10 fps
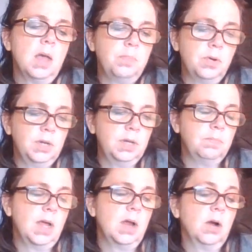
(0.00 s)
I
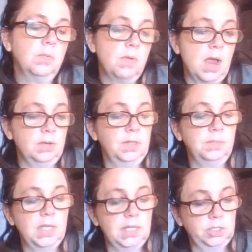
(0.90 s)
put my arm around
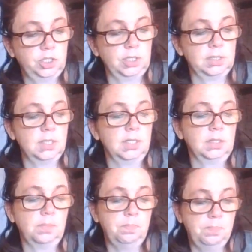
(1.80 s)
him. "Thanks, Jason.
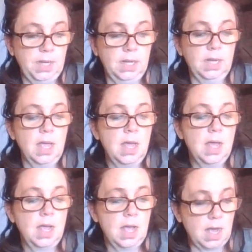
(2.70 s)
That's a big
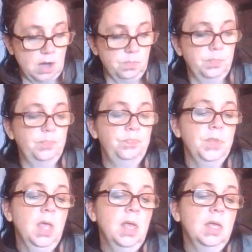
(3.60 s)
help."
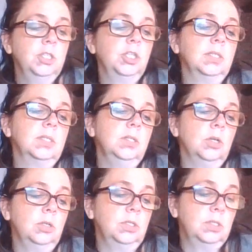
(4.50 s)
Jason
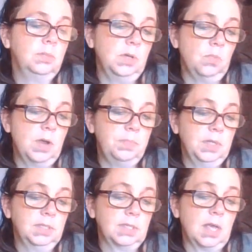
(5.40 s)
turns to me,
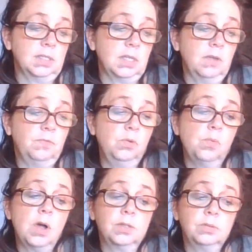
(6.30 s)
wiping his eyes. "If you
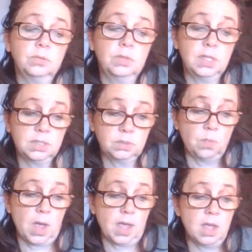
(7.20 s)
walk through this
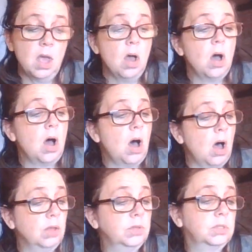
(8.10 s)
way,
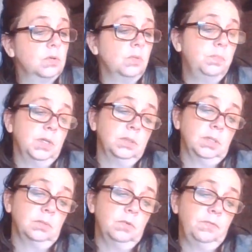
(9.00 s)
all the school
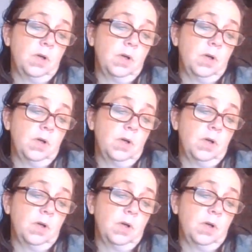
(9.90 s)
building will